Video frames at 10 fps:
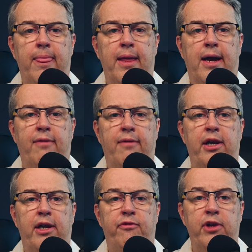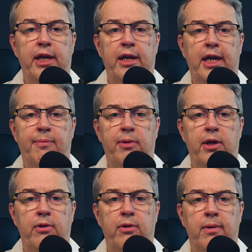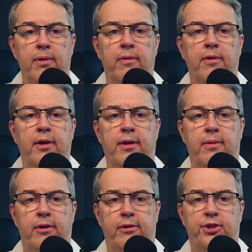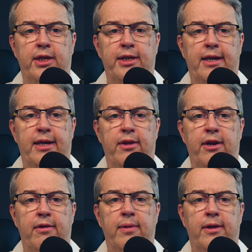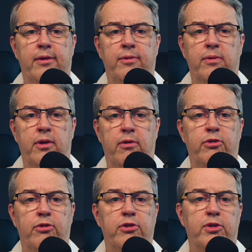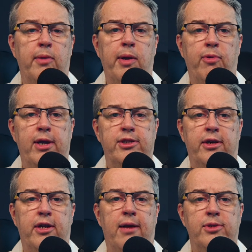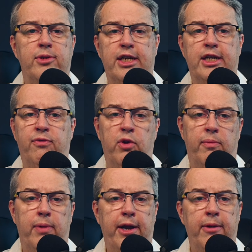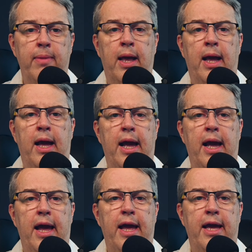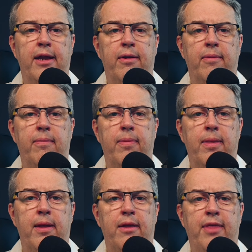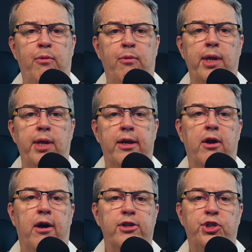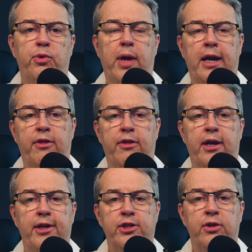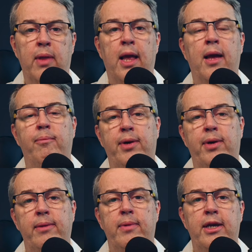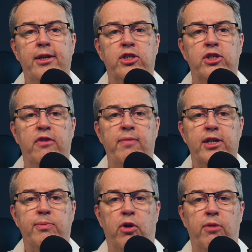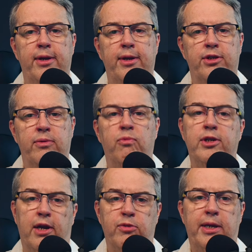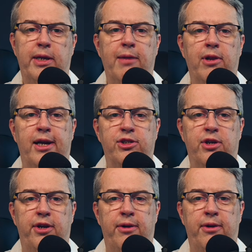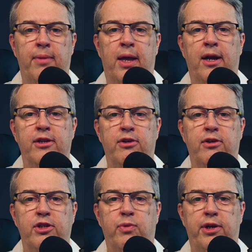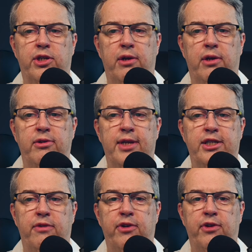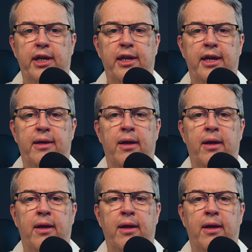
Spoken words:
I've got an affiliate link below. You'll see it down there. It'll go to suburbiapress.com/FluentPlayer, and that will not cost you anything additional, but it does give me a small commission, which helps me keep the lights on here. So I just want to disclose that's an affiliate link.